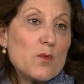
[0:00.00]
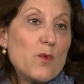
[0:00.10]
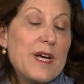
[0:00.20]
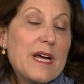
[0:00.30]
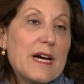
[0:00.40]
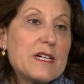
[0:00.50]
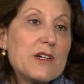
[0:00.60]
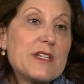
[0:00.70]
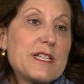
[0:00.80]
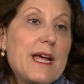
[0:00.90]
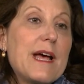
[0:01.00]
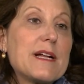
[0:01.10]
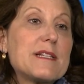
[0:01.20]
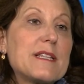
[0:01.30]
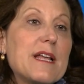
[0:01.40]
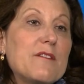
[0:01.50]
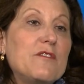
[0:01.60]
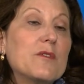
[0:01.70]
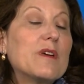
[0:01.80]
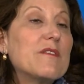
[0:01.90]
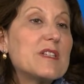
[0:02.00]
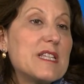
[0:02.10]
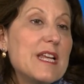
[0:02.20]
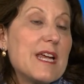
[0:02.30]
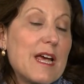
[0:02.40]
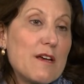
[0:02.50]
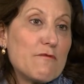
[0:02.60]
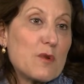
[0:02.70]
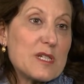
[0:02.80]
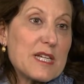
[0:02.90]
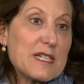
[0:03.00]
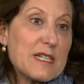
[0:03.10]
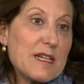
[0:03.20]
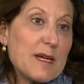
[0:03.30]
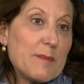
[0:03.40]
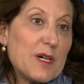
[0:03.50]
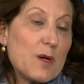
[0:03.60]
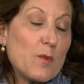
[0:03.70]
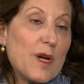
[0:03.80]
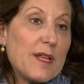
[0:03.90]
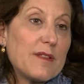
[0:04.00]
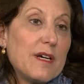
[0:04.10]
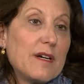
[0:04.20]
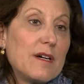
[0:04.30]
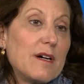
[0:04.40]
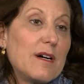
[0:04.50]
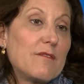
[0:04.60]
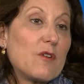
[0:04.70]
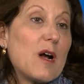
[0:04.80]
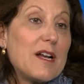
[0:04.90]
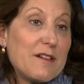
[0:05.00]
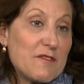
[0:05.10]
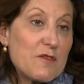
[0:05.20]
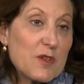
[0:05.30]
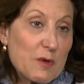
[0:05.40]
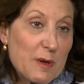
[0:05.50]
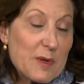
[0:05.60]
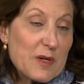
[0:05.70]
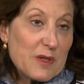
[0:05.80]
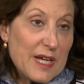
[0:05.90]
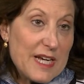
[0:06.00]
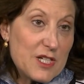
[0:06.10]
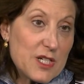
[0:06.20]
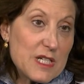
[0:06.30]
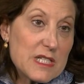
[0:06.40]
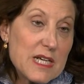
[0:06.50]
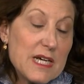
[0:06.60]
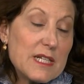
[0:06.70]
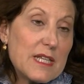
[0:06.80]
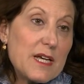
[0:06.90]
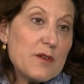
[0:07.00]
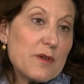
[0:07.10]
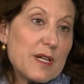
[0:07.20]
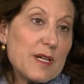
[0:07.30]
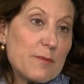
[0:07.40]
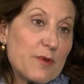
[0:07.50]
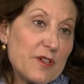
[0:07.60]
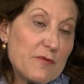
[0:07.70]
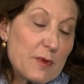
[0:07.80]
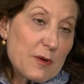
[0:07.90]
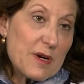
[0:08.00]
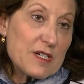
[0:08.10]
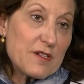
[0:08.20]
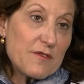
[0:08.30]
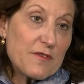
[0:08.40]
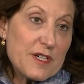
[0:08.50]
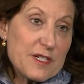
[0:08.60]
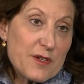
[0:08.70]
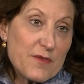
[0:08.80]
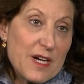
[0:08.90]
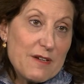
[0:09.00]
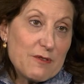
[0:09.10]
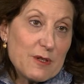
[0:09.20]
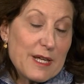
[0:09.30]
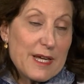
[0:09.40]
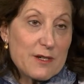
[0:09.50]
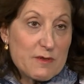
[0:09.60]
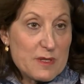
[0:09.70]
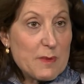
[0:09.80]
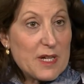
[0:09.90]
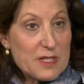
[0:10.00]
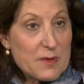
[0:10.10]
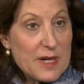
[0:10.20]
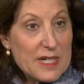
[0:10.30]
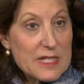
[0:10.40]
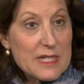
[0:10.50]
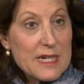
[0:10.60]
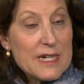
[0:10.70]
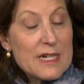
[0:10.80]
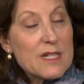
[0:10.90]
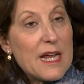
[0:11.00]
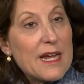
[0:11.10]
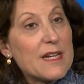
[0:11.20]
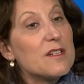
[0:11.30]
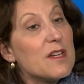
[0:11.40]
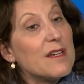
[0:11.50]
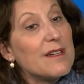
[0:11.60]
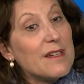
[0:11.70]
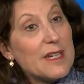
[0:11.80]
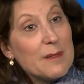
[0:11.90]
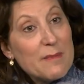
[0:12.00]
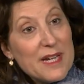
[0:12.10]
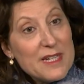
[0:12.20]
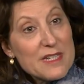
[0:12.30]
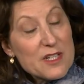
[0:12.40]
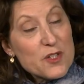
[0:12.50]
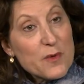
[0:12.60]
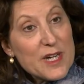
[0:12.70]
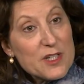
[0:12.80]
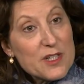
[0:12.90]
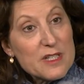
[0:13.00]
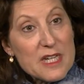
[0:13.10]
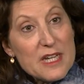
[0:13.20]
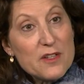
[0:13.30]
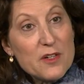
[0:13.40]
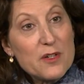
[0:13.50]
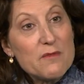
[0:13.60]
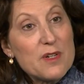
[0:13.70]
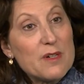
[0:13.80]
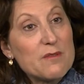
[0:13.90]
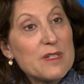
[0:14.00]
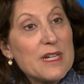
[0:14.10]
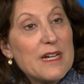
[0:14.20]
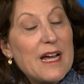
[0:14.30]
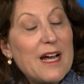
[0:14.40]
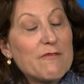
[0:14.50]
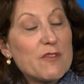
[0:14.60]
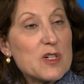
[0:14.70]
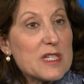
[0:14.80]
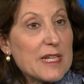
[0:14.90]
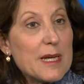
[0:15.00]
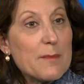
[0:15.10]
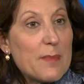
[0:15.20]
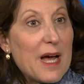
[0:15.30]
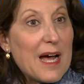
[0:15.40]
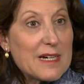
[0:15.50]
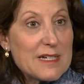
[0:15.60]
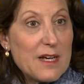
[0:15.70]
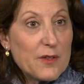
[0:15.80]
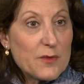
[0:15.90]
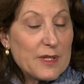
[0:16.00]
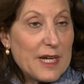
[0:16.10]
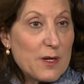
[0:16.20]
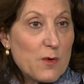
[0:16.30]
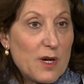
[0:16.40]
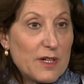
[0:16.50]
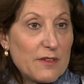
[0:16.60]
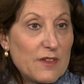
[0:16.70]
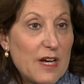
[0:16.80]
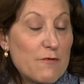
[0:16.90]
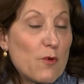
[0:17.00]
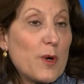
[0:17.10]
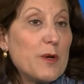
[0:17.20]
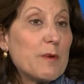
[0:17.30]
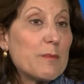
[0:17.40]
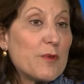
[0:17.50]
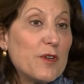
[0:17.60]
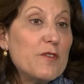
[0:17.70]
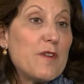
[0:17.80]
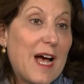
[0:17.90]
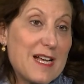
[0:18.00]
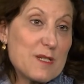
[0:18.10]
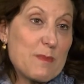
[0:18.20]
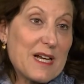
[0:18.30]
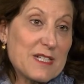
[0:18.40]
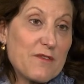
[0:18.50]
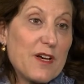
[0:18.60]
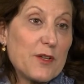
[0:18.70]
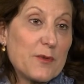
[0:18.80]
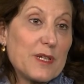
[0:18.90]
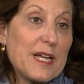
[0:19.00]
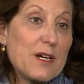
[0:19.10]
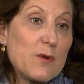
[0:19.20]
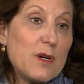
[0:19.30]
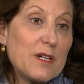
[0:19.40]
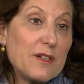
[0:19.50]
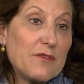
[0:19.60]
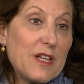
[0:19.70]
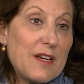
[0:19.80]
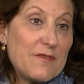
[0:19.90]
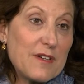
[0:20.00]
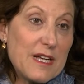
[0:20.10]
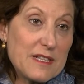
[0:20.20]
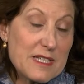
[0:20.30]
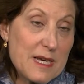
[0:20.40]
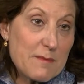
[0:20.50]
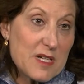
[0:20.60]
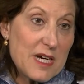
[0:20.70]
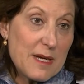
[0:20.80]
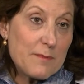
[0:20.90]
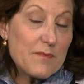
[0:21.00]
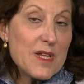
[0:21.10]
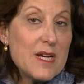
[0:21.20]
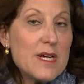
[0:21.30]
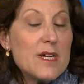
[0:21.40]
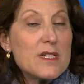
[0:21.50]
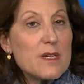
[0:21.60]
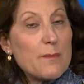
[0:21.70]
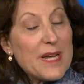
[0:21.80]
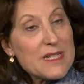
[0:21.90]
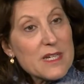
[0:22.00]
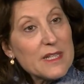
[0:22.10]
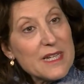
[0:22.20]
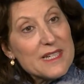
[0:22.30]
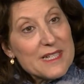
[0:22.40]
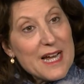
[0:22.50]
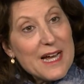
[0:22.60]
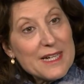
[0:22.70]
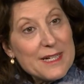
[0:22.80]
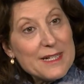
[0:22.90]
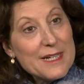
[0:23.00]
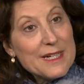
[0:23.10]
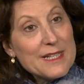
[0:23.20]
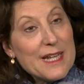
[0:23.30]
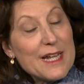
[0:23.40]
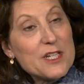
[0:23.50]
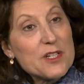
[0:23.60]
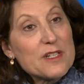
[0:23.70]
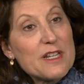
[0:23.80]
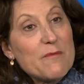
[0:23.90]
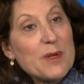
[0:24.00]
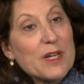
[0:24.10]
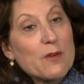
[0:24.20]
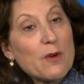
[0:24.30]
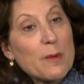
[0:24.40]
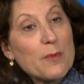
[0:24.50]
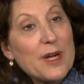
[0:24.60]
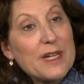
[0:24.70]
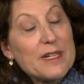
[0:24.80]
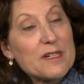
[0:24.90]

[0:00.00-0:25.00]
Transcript: we understand that if you give a CDK4-6 inhibitor with a variety of different hormonal agents that you can improve progression-free survival and response rates. And in many situations, either you don't adversely impact health-related quality of life or you improve aspects of health-related quality of life at the same time. So based on these data, the agents have been incorporated